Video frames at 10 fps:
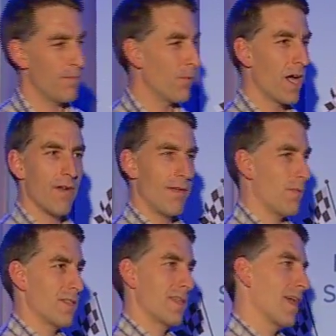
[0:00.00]
We often
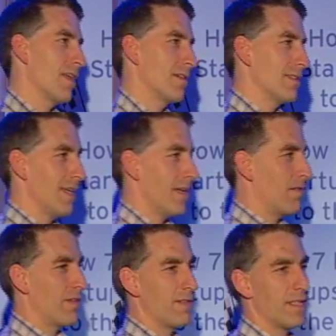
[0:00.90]
put together 10 or
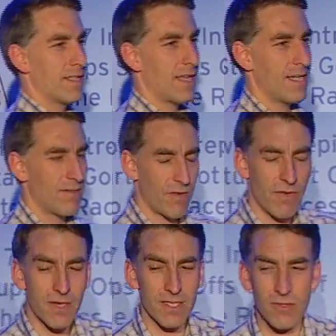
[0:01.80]
15 slides for a
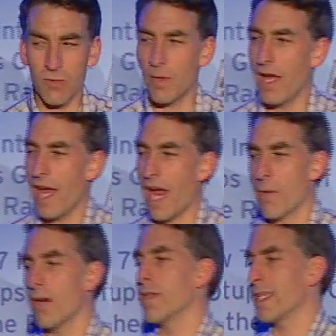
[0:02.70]
focus group, and
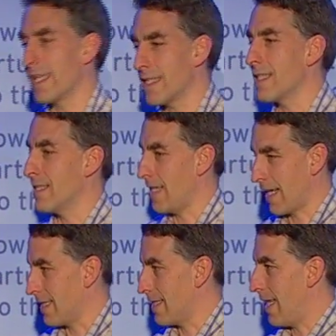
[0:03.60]
we only get to the
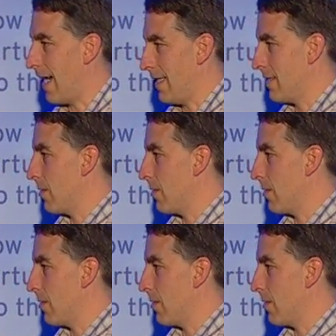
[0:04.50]
second slide.